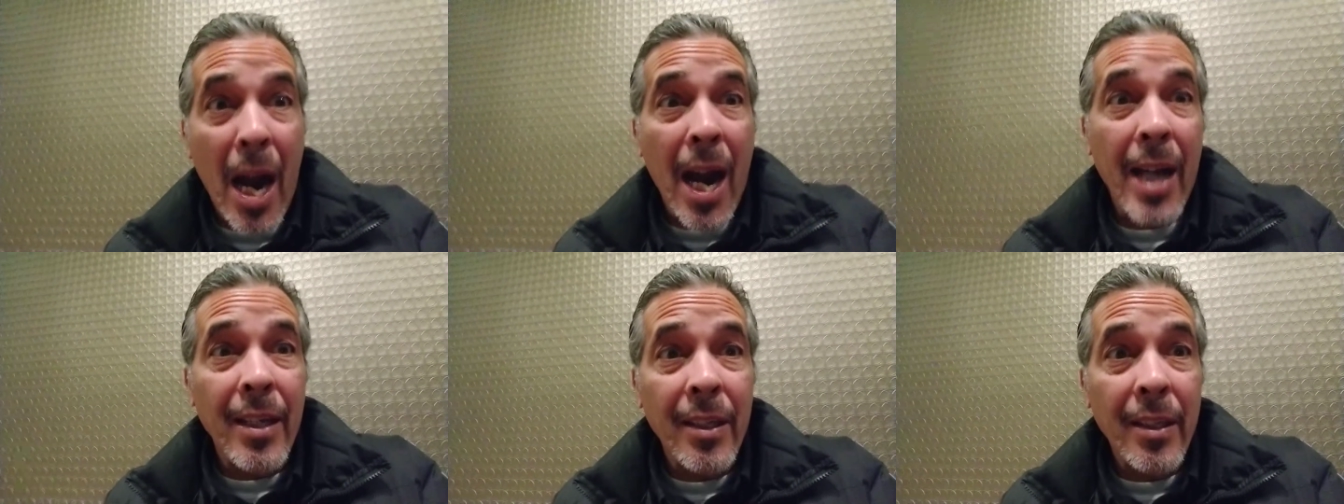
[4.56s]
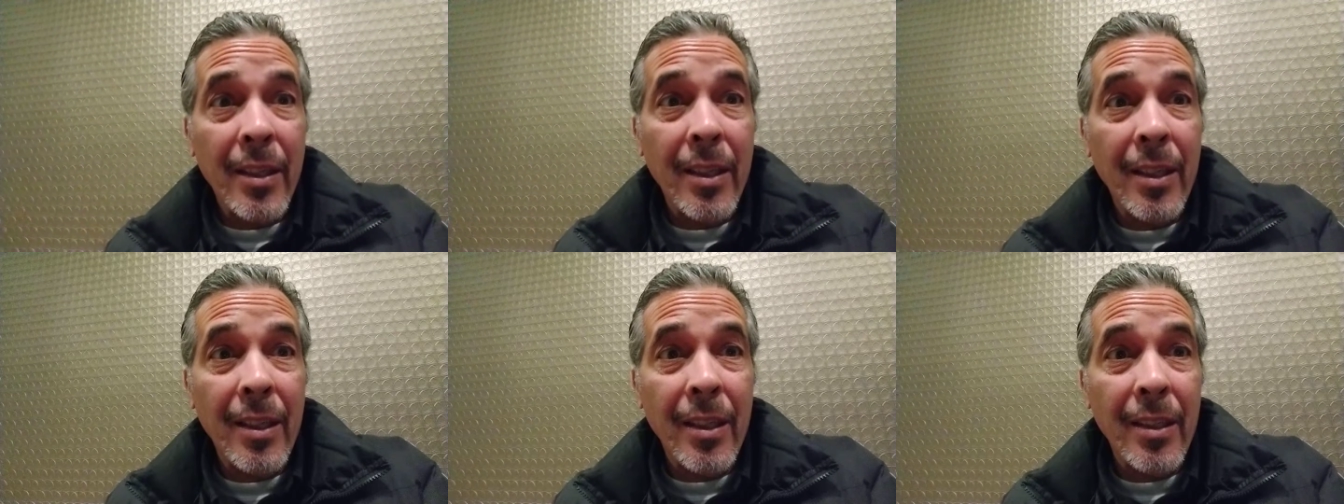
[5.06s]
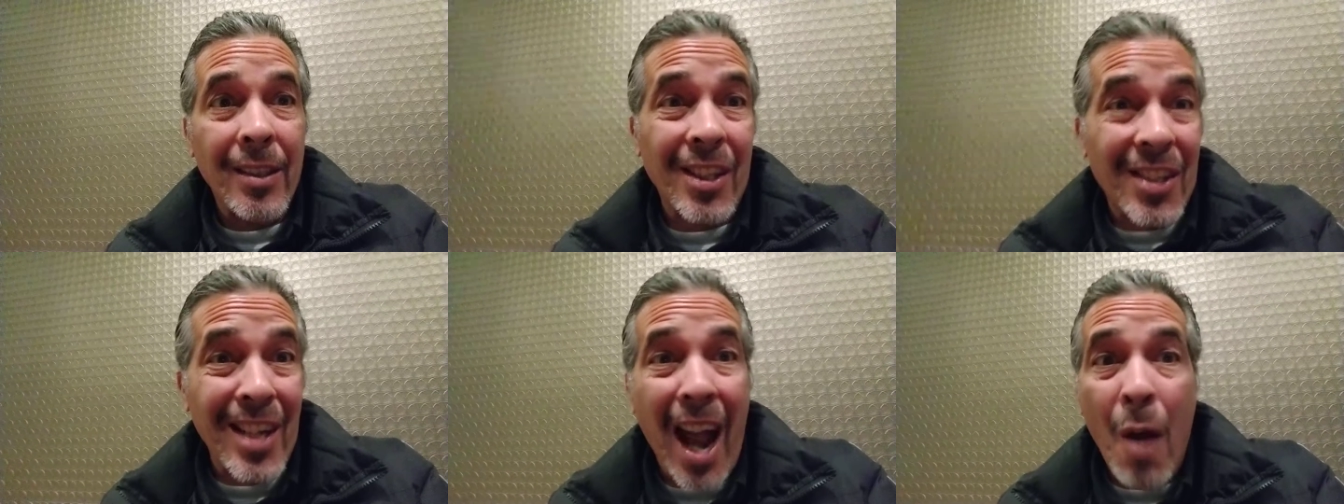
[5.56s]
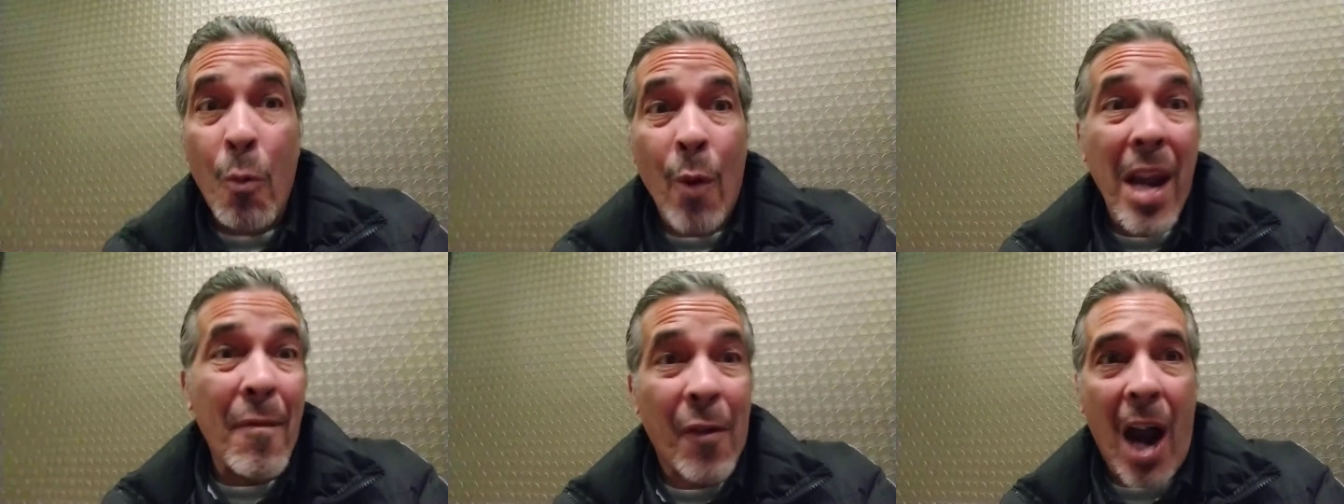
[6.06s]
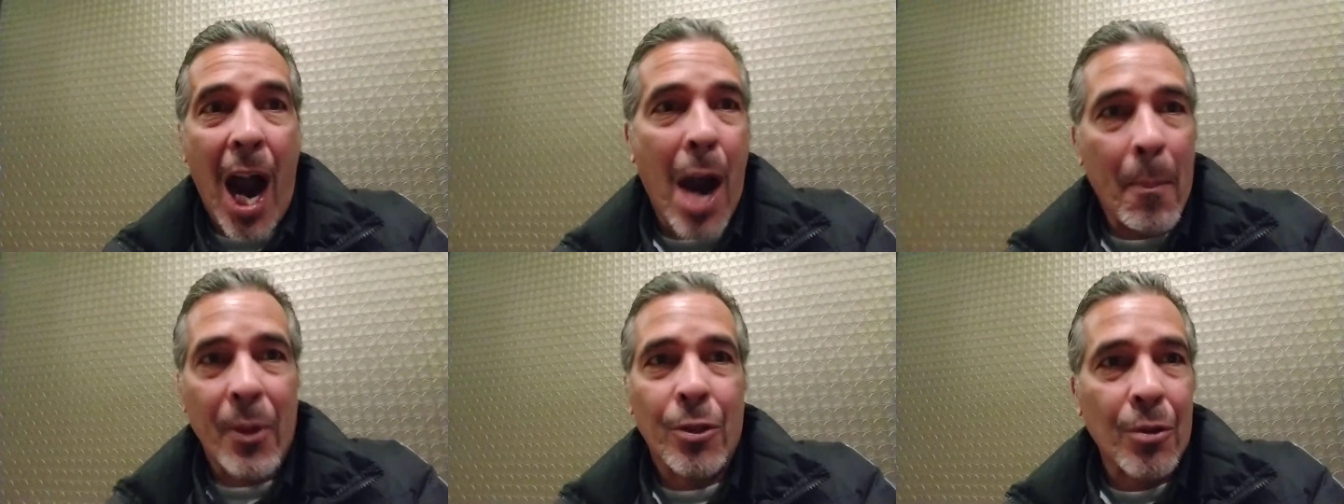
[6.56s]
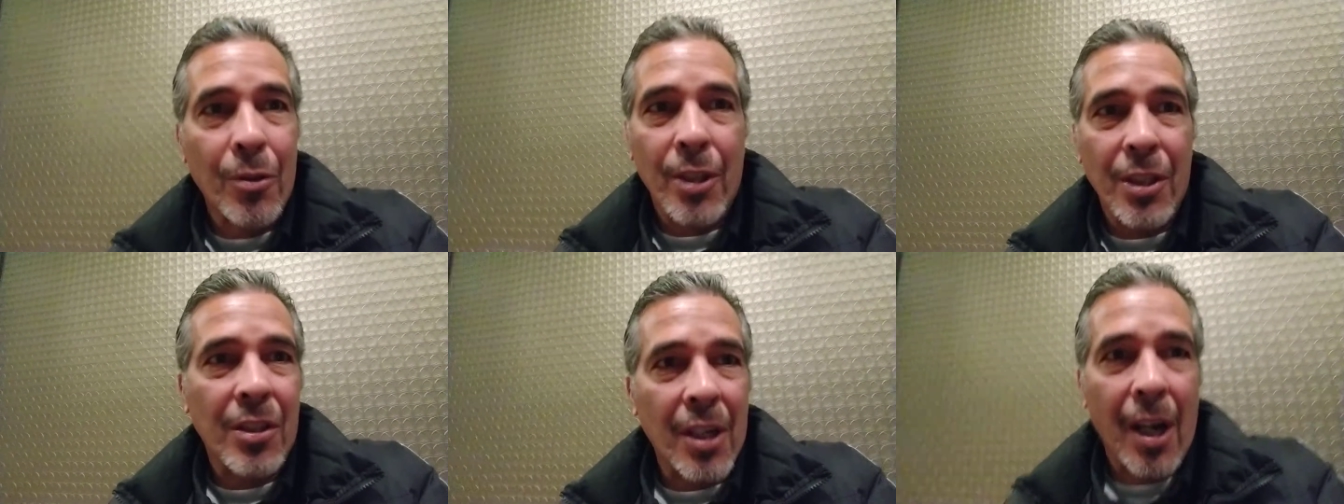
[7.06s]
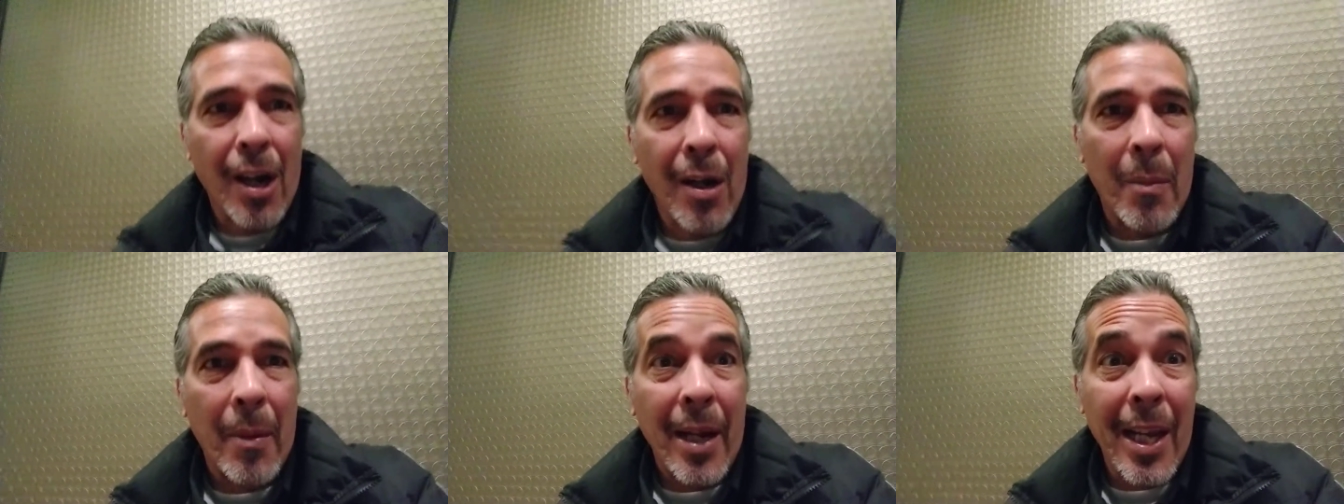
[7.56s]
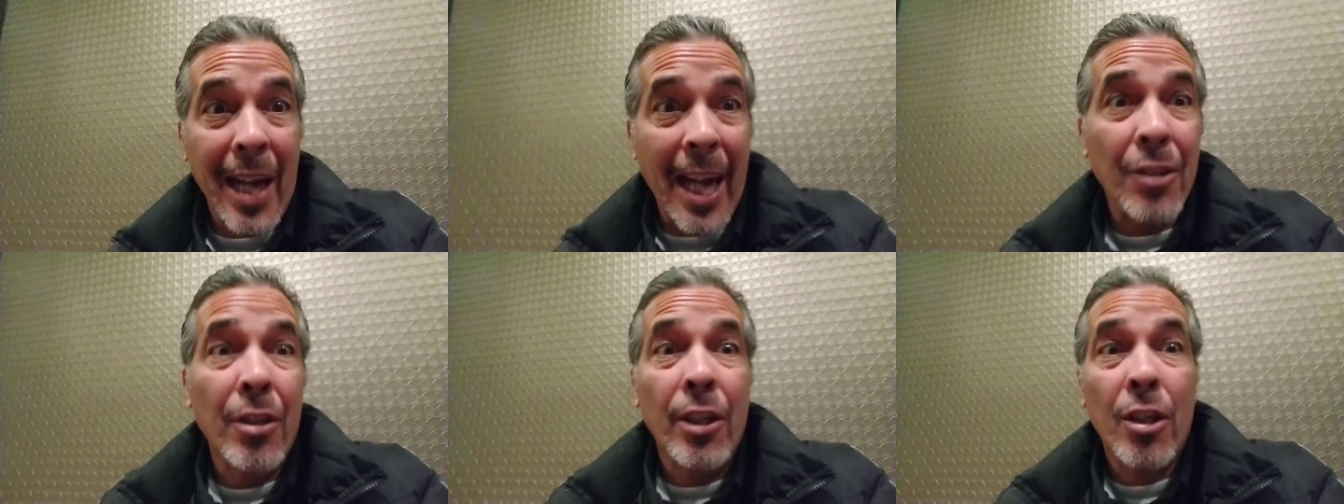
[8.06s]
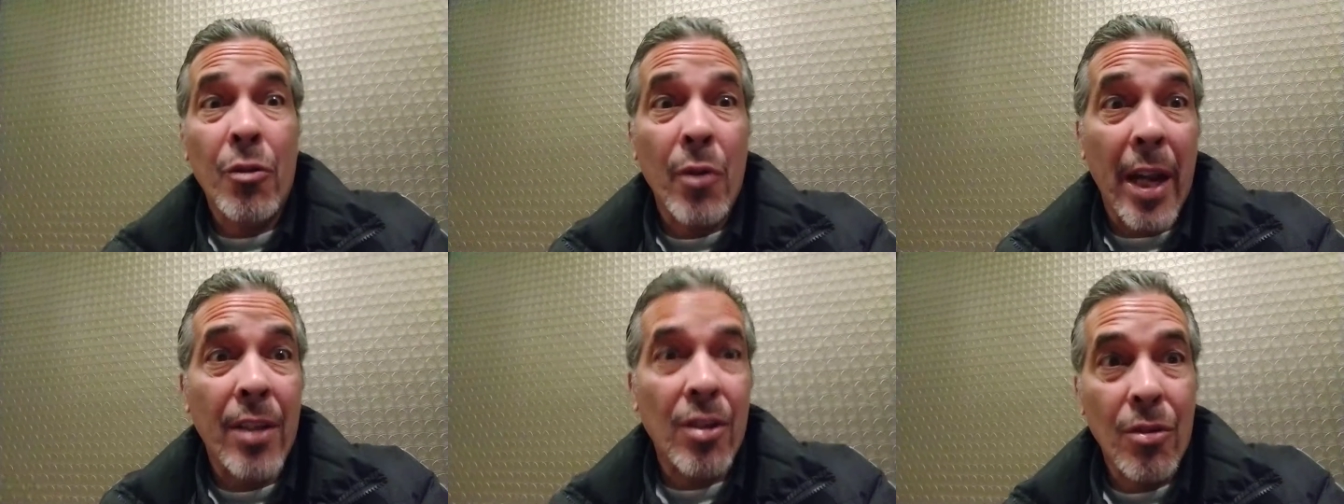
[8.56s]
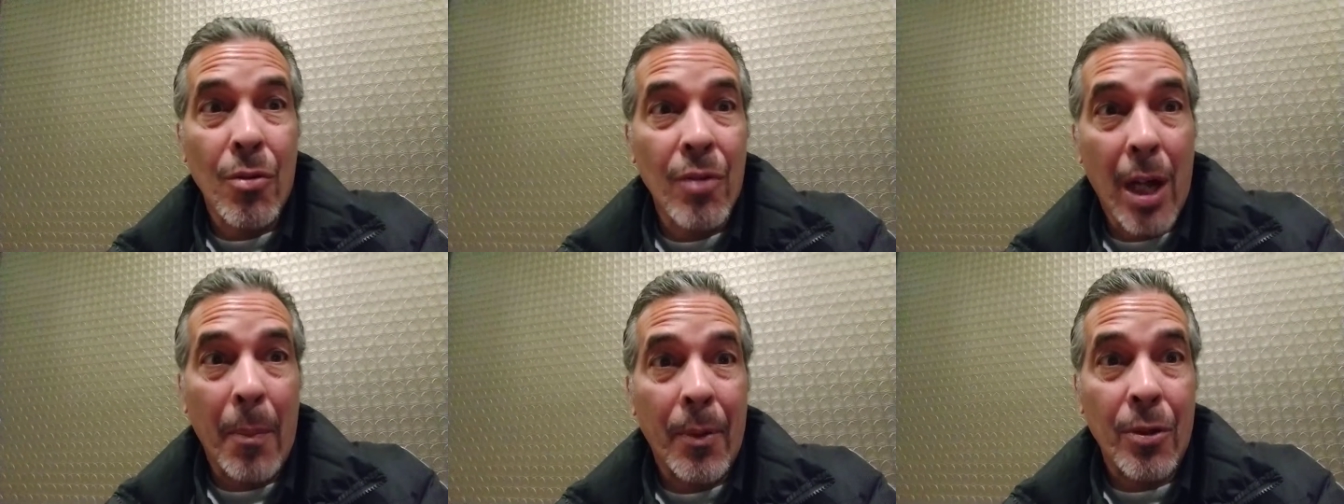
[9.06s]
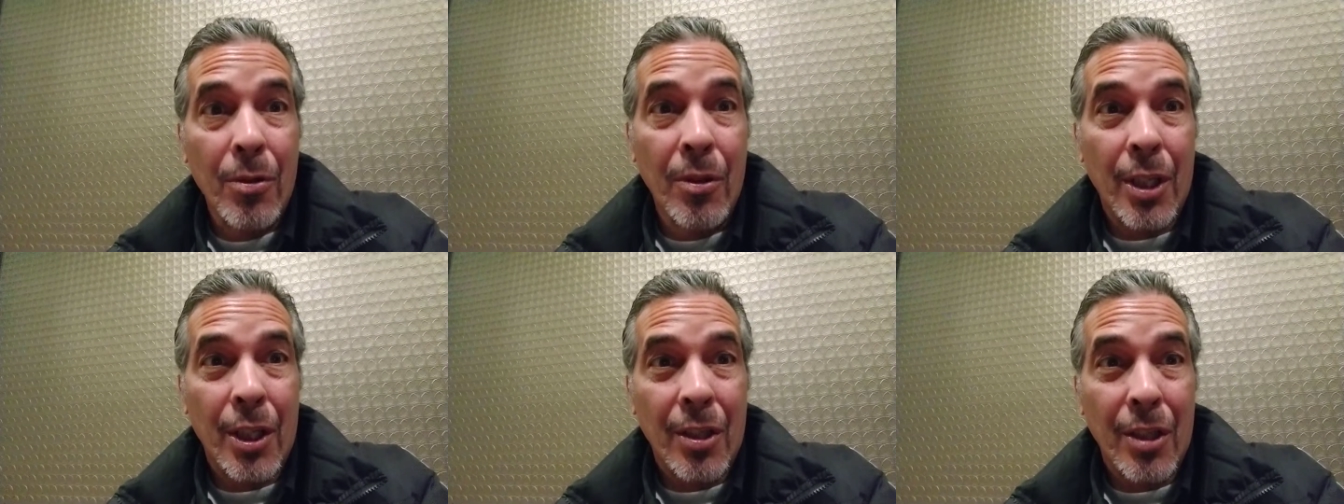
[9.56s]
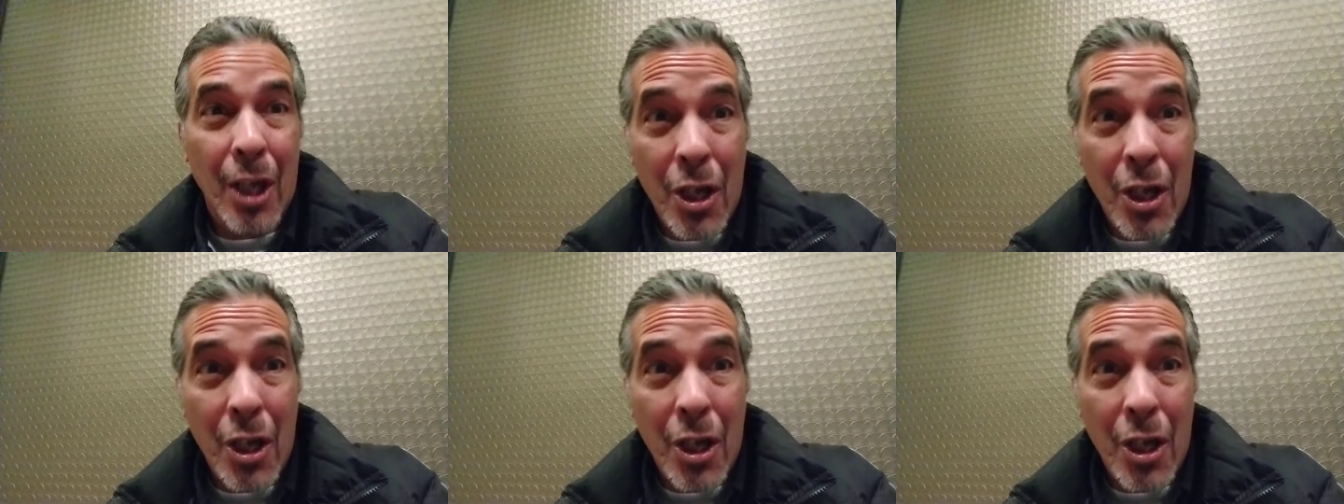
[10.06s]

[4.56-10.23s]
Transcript: mind does not wait for opportunities to come, it actually creates its own opportunities.